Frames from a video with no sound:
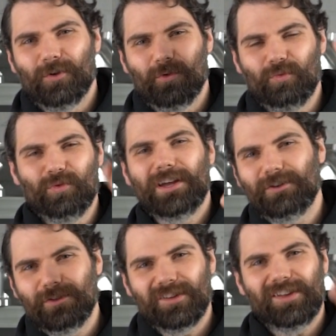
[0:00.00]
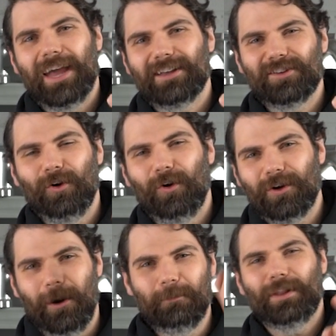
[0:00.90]
Real tech
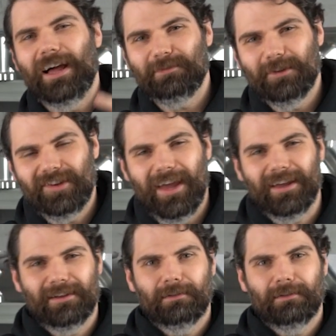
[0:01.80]
talk on PlazmaTech.